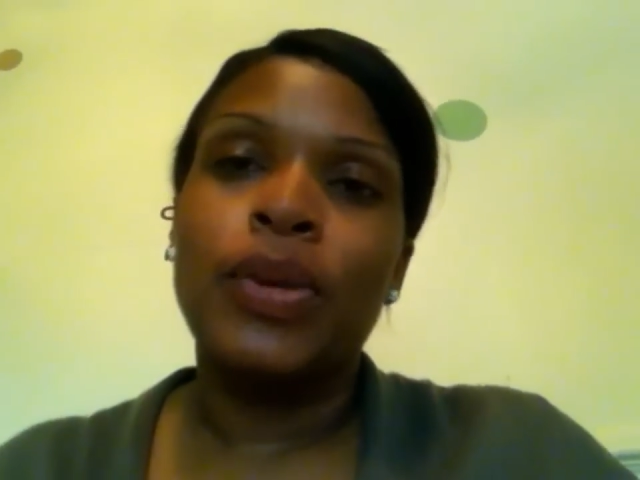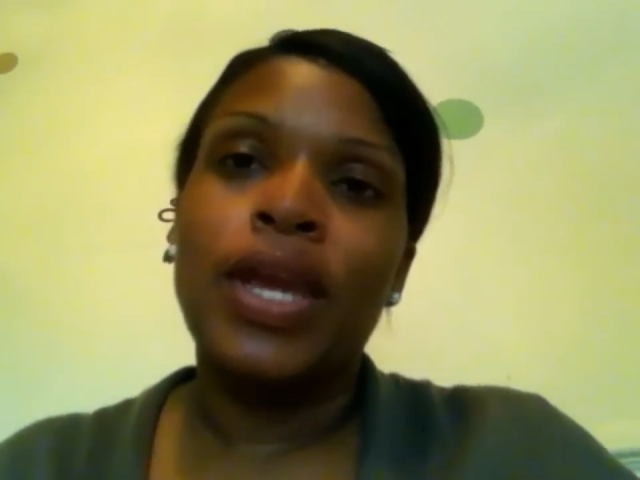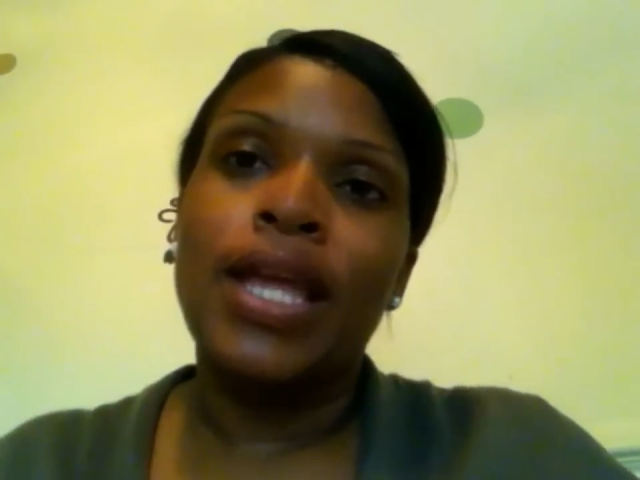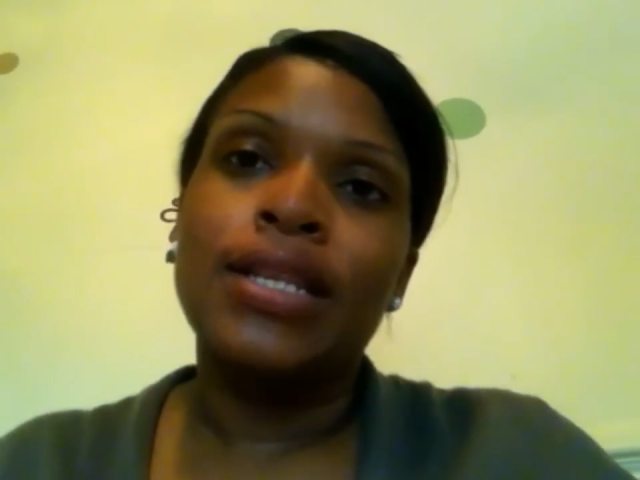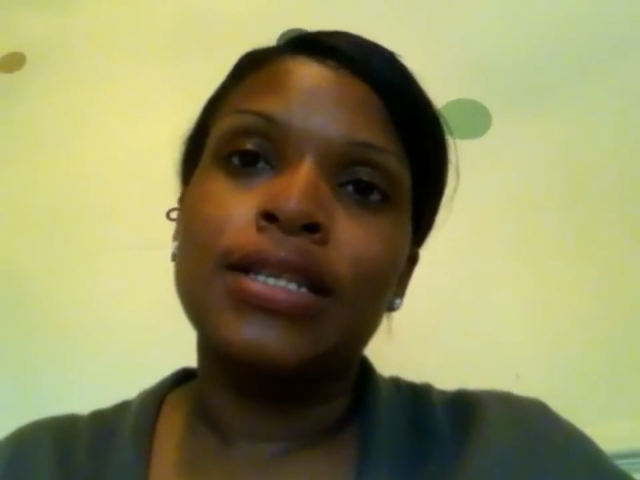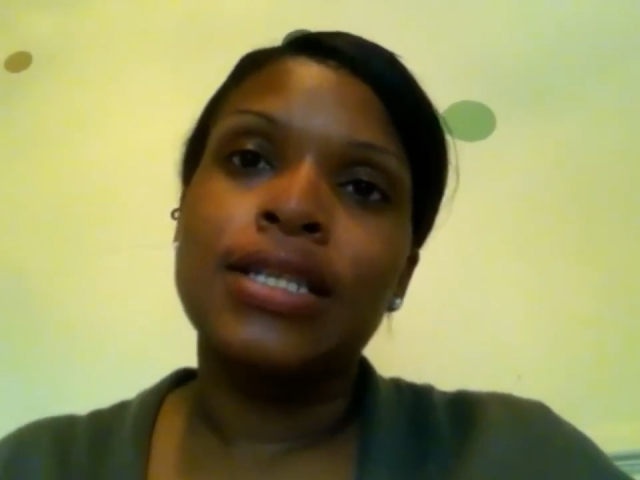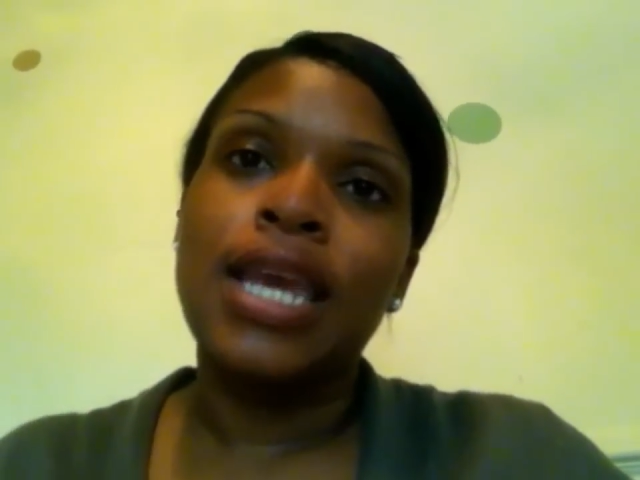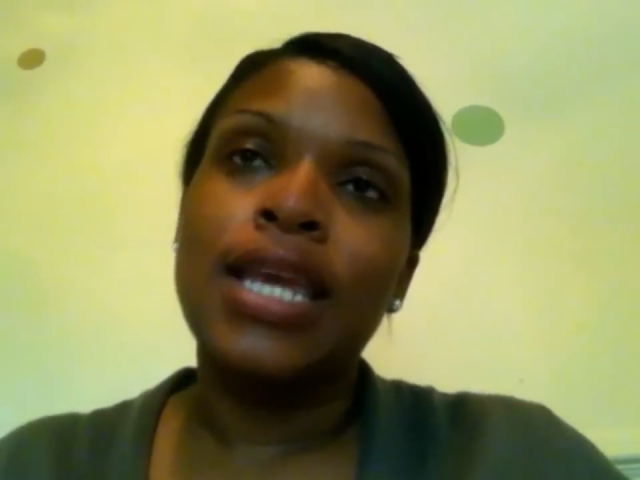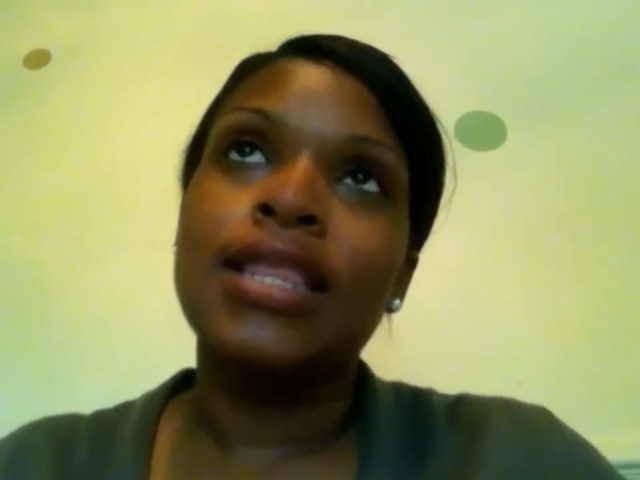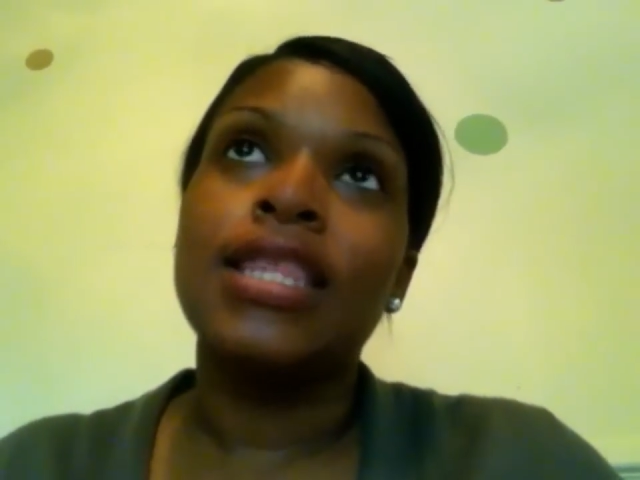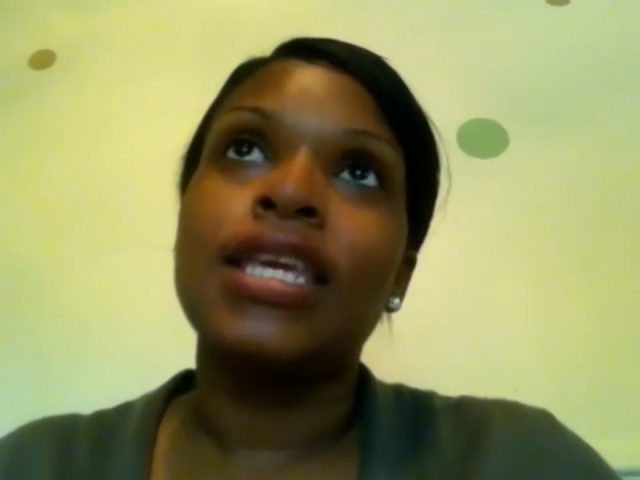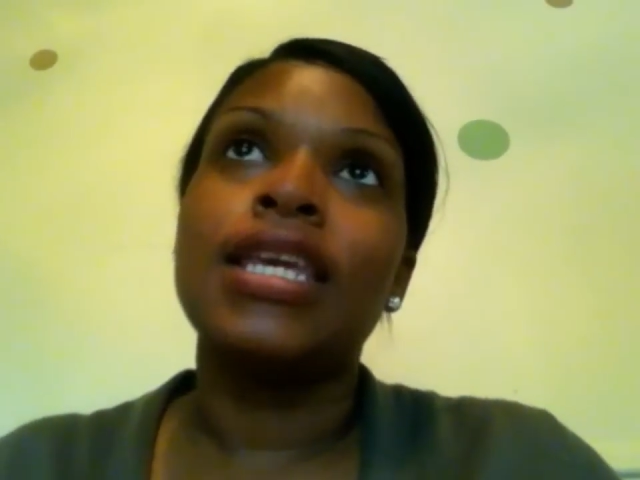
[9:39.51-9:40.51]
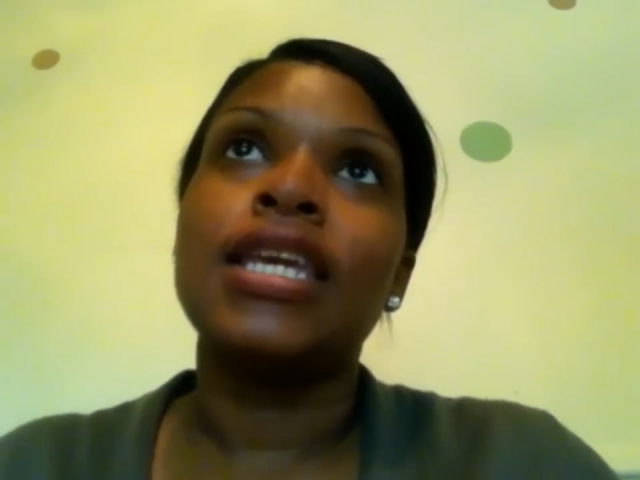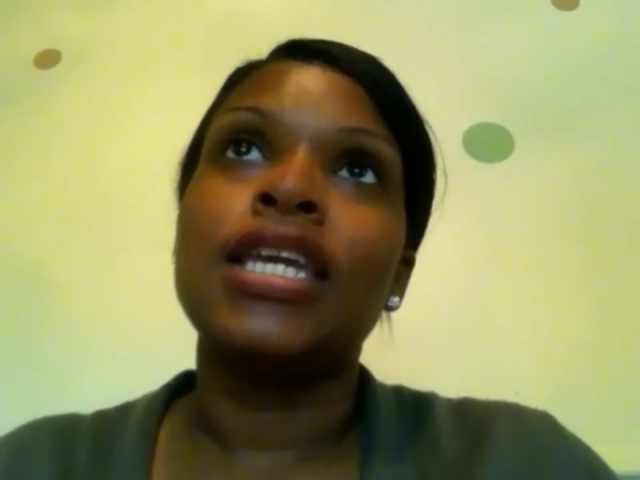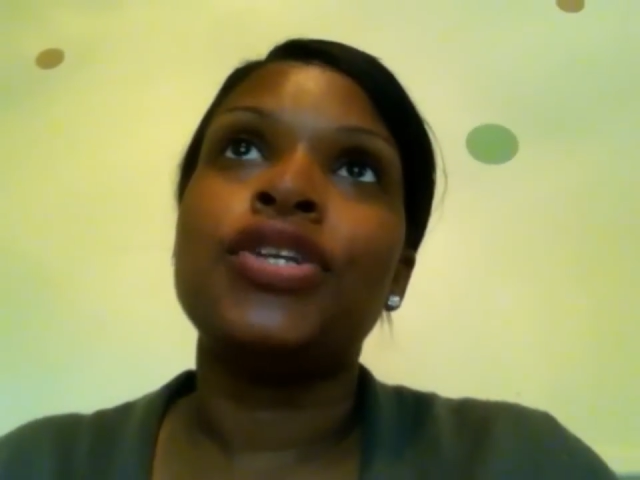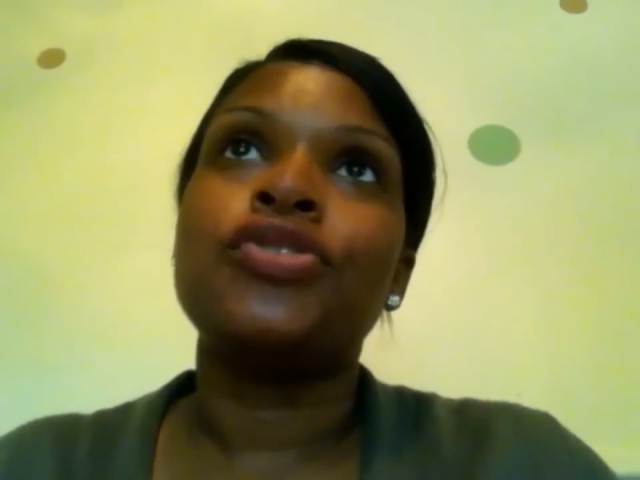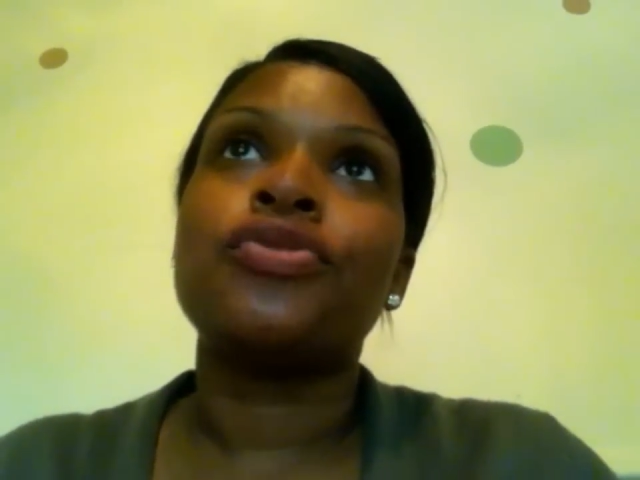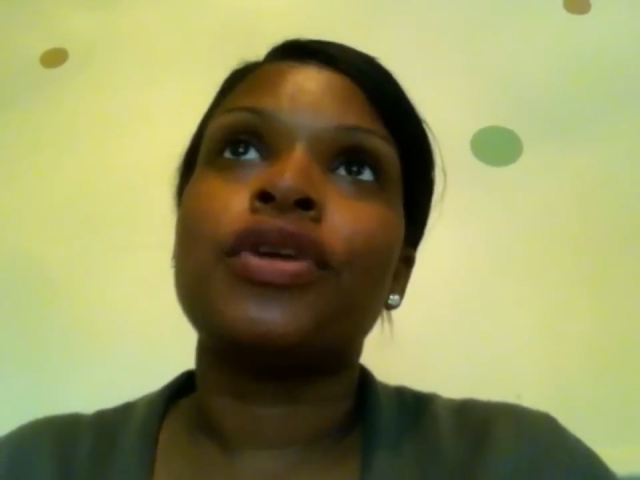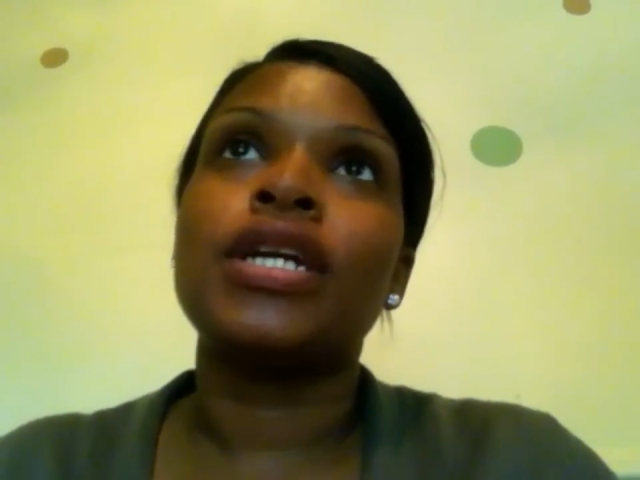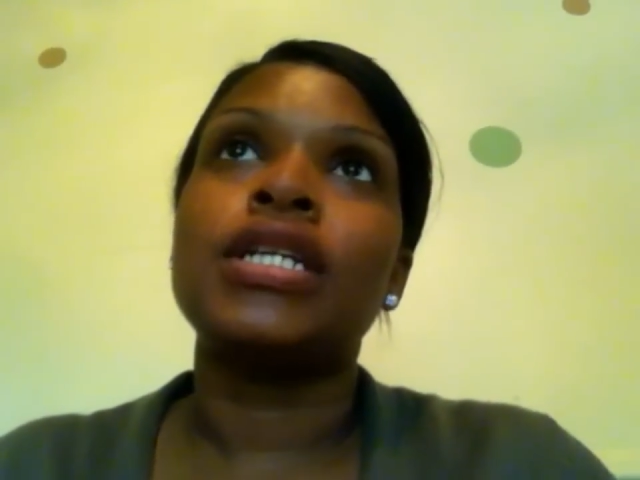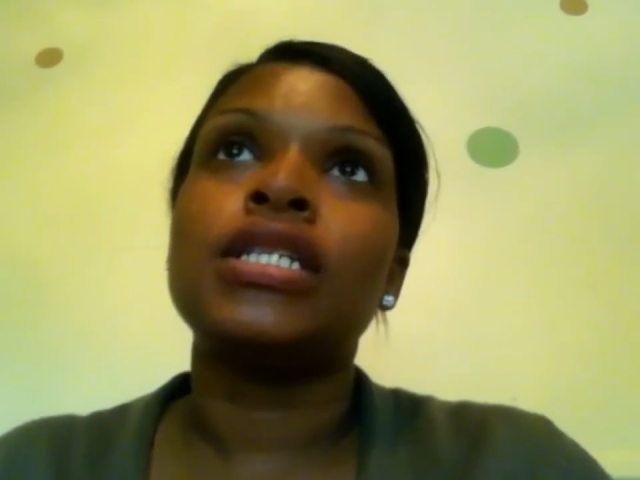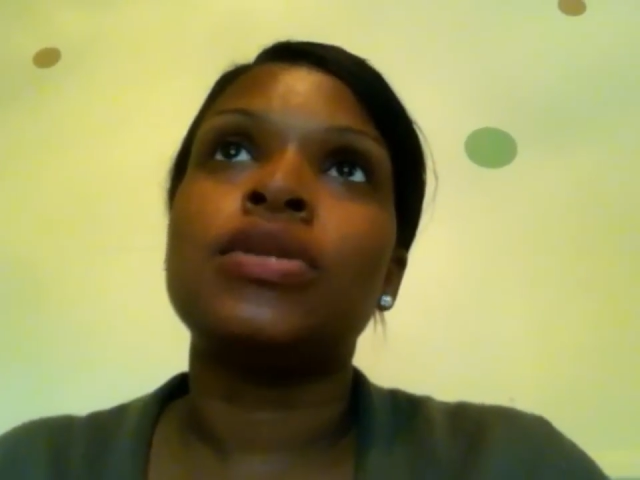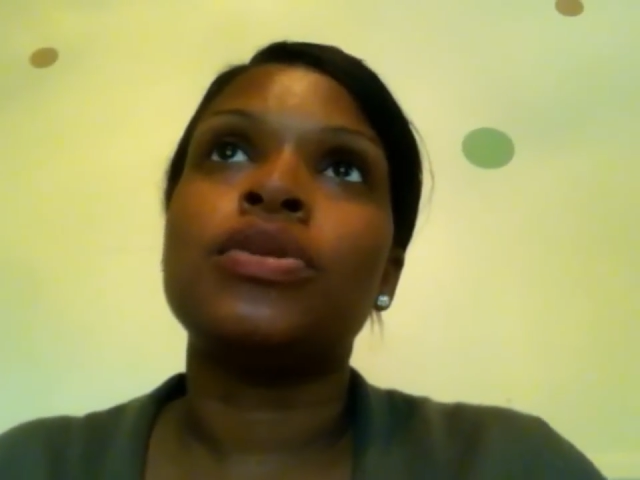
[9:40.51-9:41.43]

we had to take the E-trace,